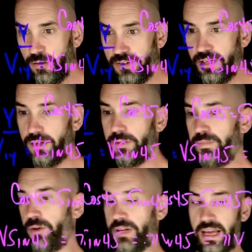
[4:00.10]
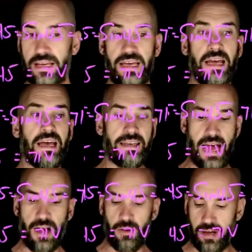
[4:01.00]
over here, okay?
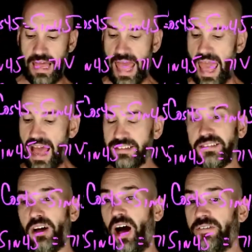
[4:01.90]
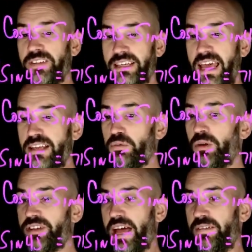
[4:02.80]
Now, as is often the case,
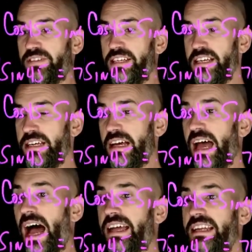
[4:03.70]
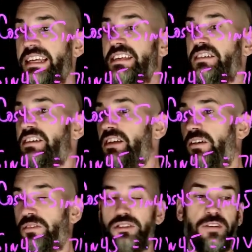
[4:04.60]
once I have t, I can easily
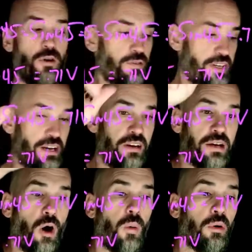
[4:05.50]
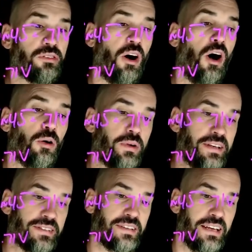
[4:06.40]
solve for stuff over here, and almost
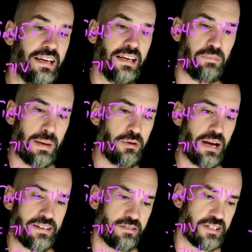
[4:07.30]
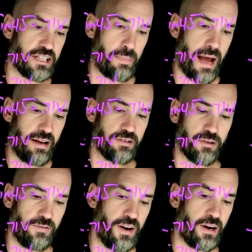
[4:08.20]
always, maybe you guys have seen the pattern
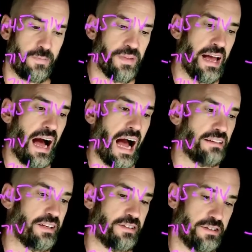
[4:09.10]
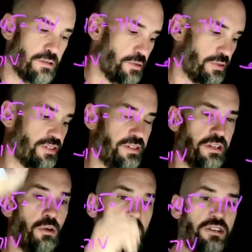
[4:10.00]
so far, I like to use the
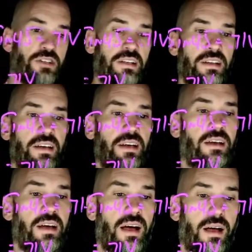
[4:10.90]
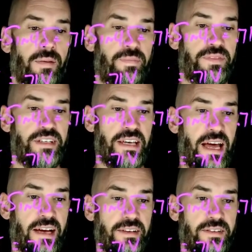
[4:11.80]
equation
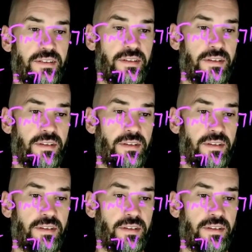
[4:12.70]
dx